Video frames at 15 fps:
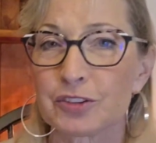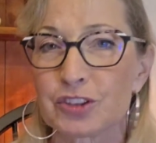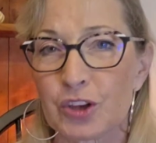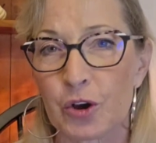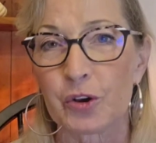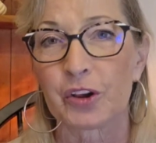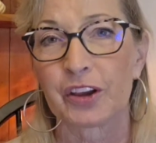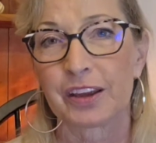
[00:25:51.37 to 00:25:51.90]
so
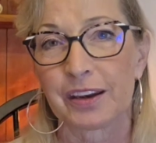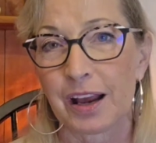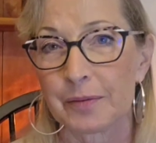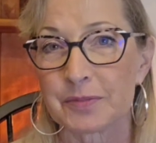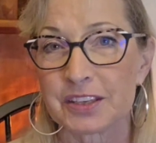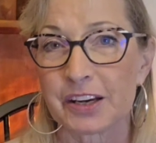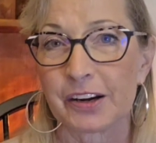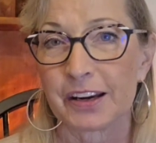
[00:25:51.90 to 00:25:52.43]
good. I'm
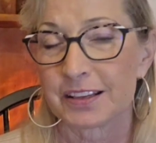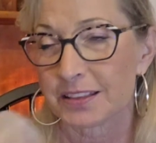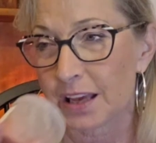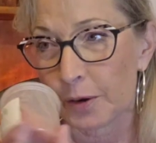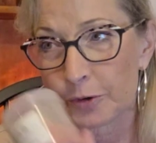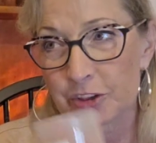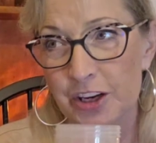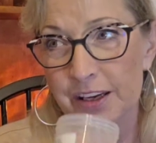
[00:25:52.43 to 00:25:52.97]
serious. I
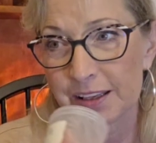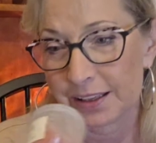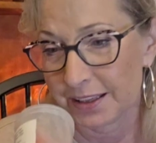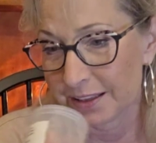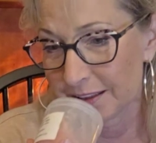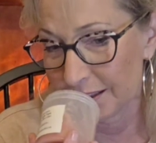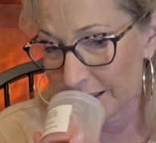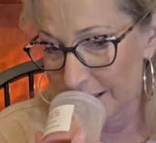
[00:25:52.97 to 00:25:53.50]
wish I could
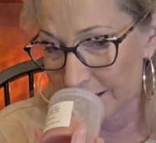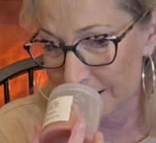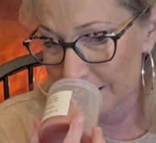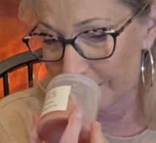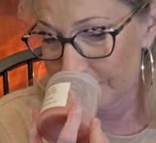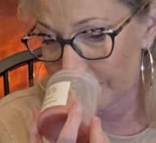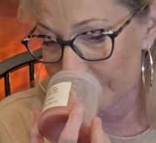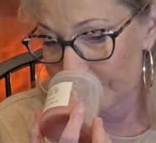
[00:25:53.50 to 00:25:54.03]
eat this.
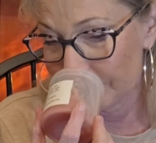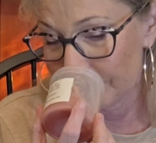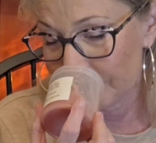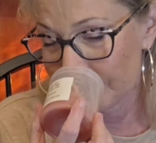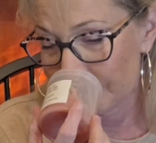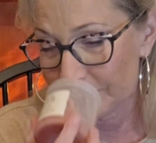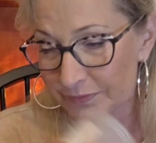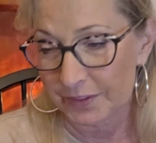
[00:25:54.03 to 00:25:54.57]

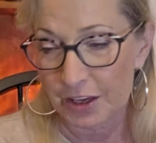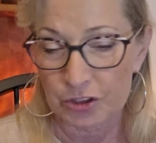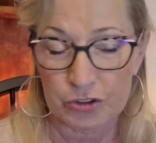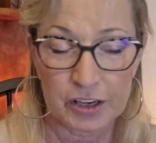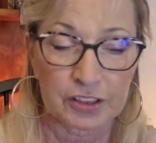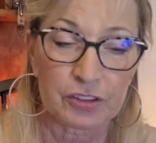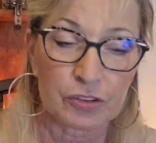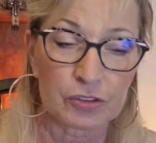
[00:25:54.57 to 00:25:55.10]

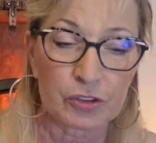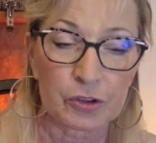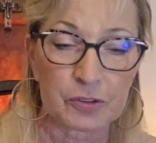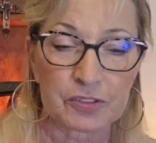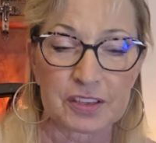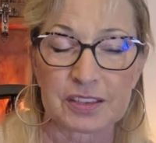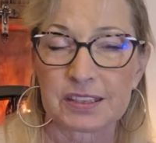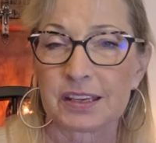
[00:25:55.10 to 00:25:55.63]
Strength and Throw is
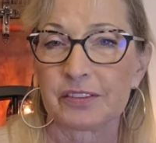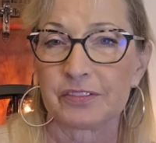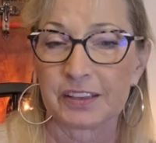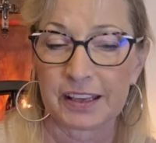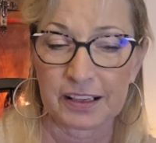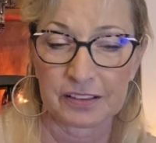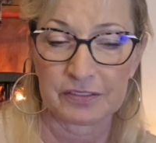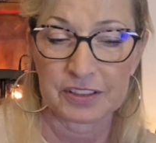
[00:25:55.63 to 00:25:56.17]
a 7
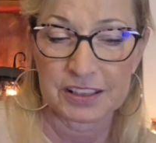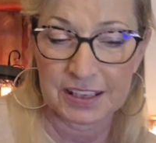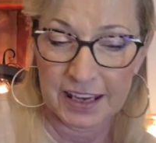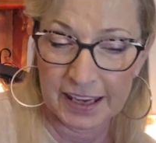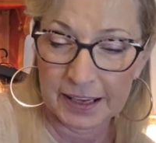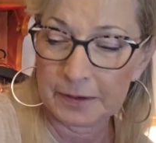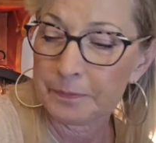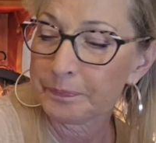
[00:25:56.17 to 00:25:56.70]
out of a
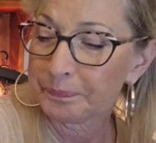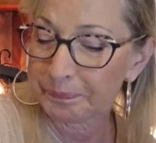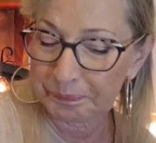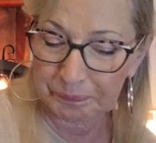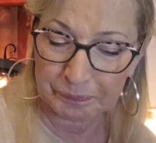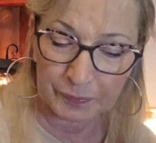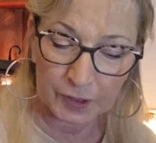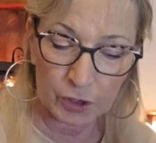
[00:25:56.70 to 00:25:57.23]
10.
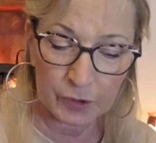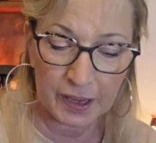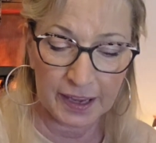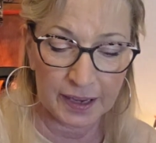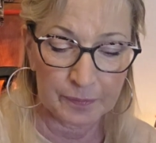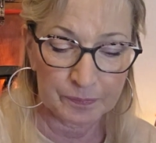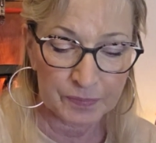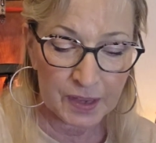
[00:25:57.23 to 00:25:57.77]
Okay,
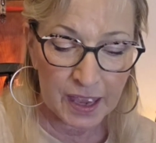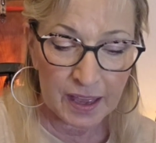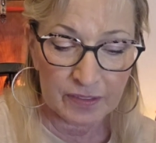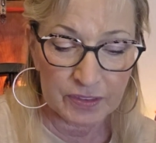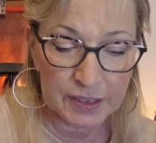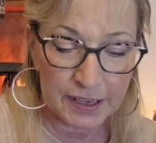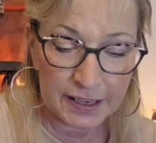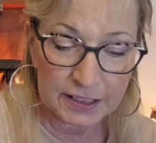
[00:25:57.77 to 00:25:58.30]
the
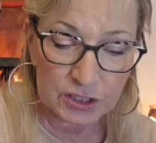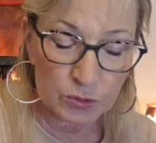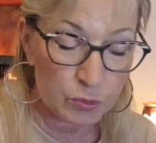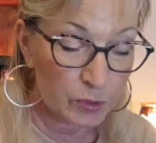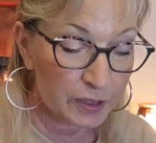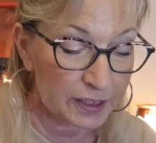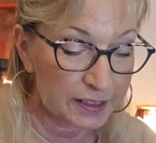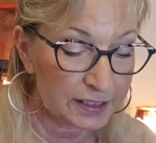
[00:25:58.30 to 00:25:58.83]
next
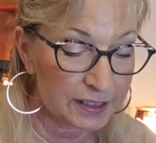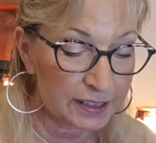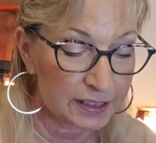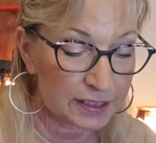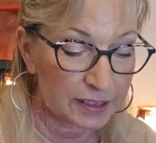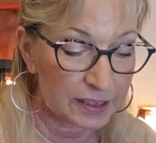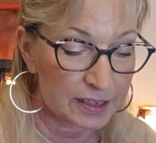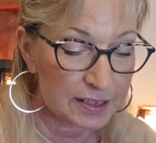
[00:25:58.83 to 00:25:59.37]
one
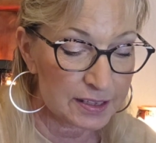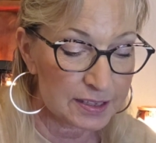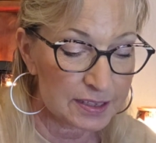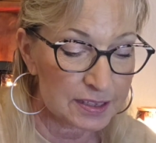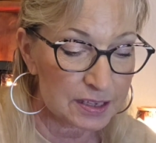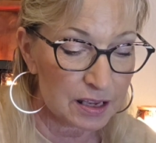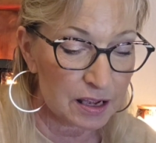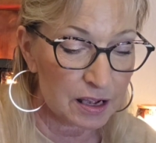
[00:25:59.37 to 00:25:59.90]
is